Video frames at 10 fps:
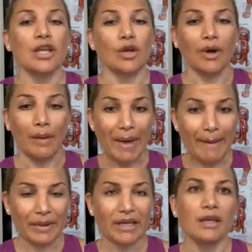you want to
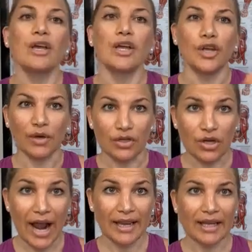map it, you want to
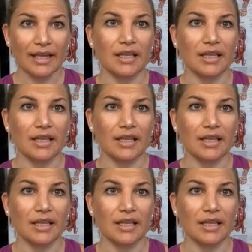track it,